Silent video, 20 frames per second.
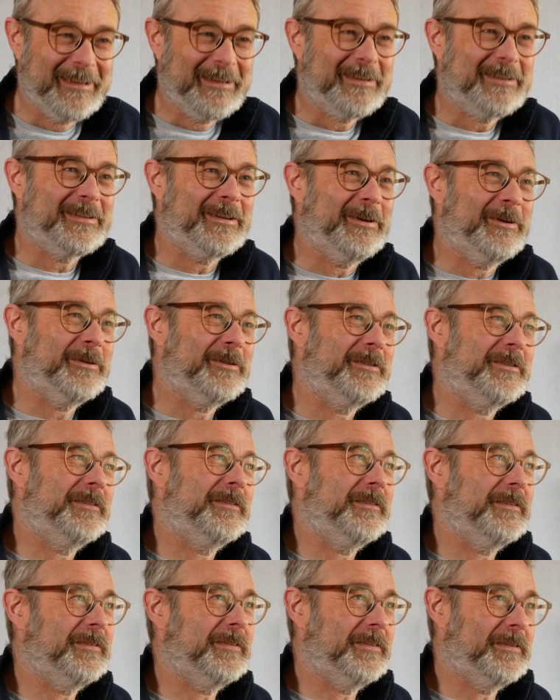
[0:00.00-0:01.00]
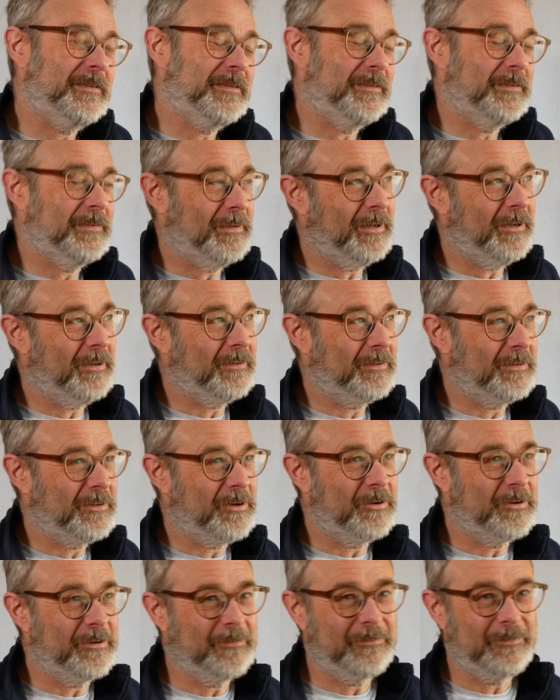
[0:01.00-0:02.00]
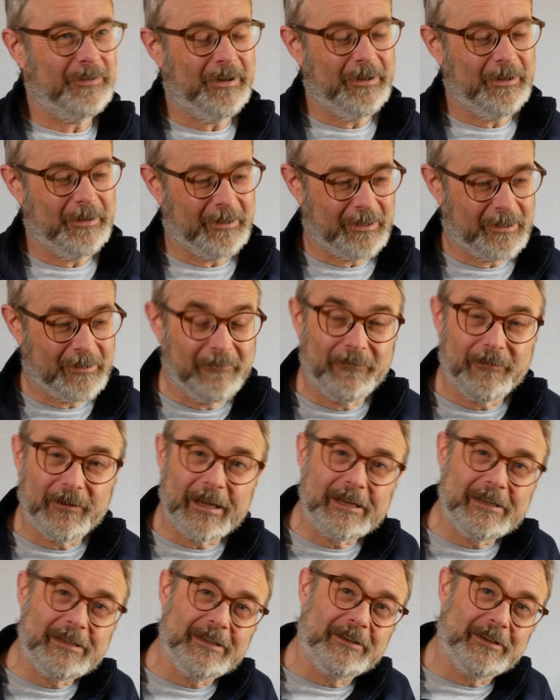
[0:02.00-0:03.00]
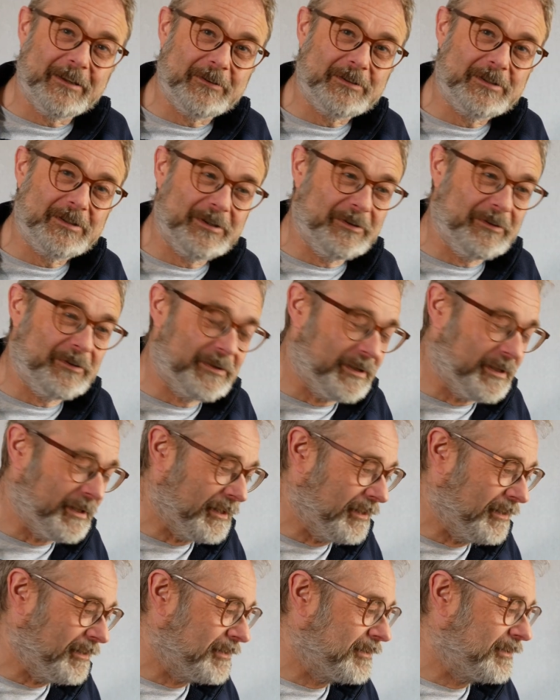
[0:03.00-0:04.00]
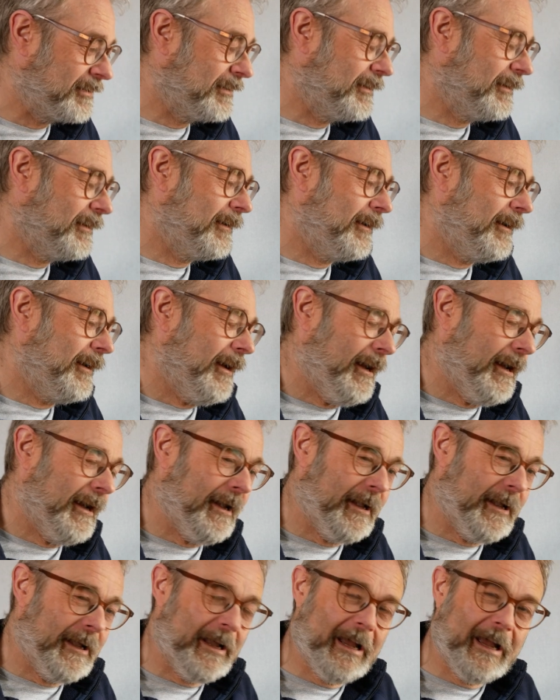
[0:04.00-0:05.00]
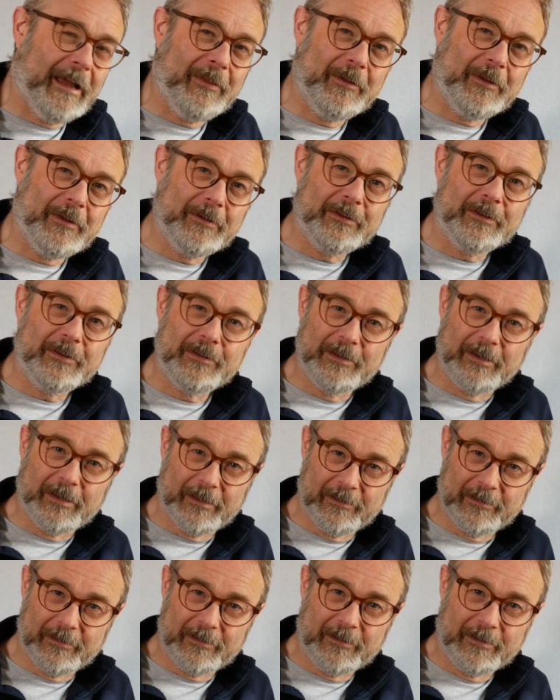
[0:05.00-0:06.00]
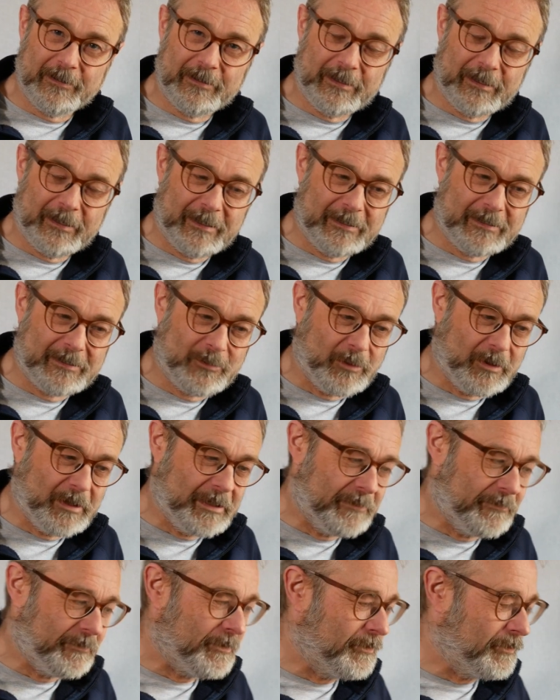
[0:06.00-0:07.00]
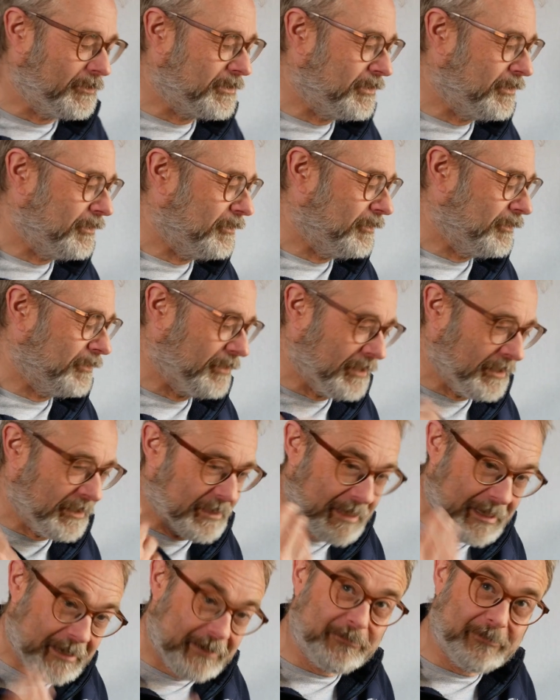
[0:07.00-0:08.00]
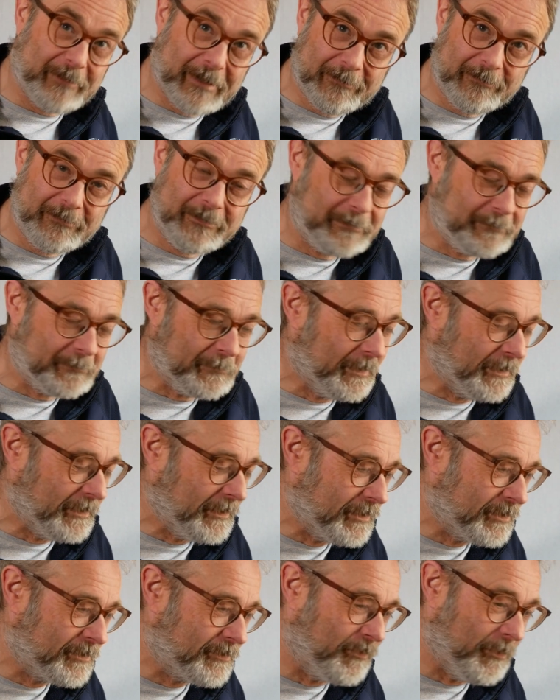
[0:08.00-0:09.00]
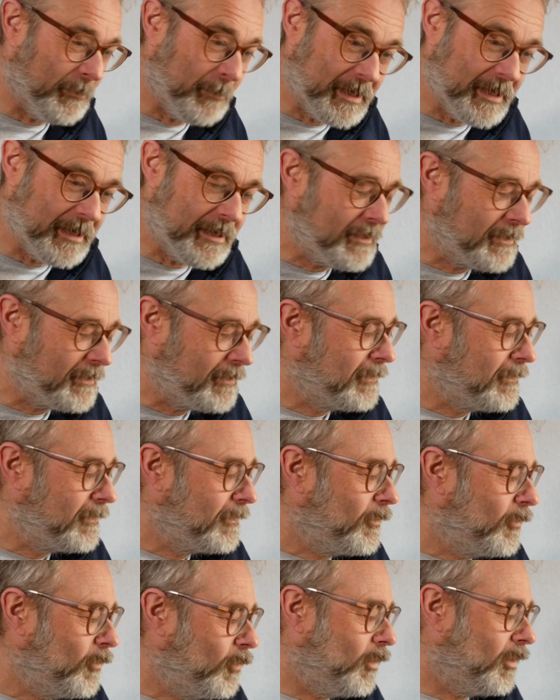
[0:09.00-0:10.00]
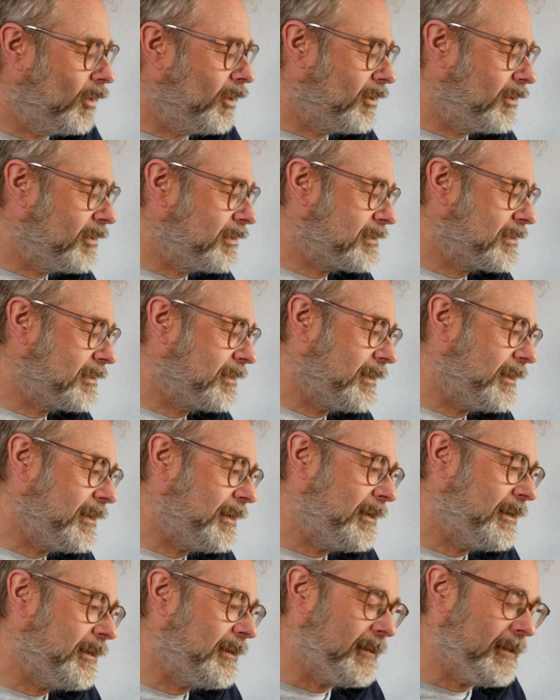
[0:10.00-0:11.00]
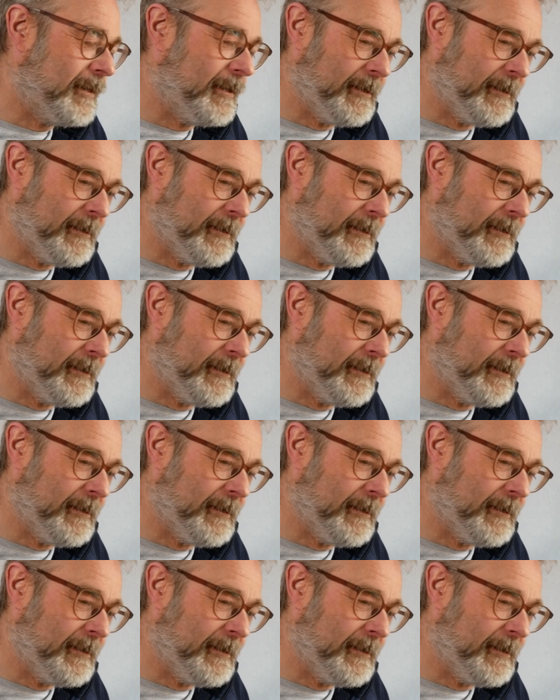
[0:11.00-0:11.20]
so I kind of conflated those two things. And the other thing that I think is quite difficult to get your head around, at least for me, was the